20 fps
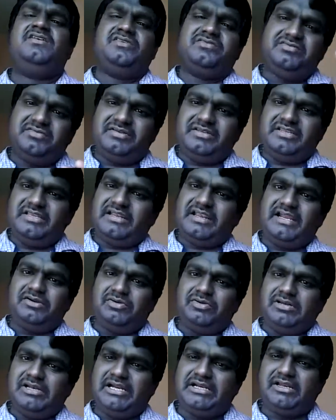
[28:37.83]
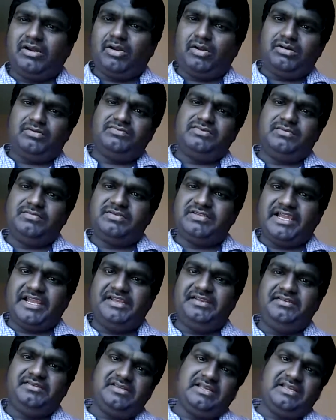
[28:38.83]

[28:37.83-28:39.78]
So they write one letter, all of them sign,